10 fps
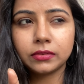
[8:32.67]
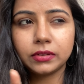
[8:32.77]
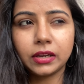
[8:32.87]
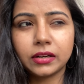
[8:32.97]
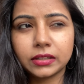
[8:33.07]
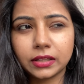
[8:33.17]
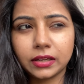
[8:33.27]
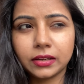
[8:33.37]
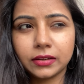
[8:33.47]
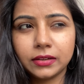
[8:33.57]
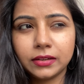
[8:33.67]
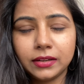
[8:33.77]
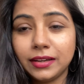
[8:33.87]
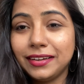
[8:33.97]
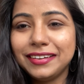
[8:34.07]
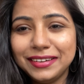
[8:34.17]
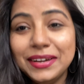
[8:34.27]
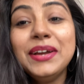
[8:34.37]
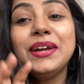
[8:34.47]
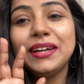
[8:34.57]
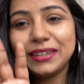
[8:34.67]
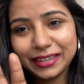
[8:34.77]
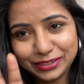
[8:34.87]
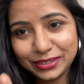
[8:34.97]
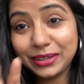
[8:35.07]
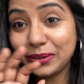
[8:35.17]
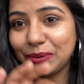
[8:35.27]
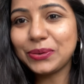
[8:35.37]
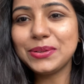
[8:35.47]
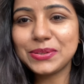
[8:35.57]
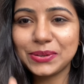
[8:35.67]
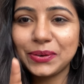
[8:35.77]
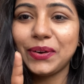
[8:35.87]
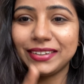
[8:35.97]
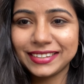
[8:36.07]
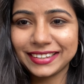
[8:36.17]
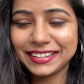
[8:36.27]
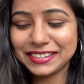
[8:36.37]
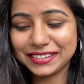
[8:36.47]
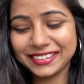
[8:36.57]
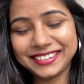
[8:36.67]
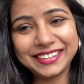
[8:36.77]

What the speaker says: kya karta hai? It actually controls your oil secretion.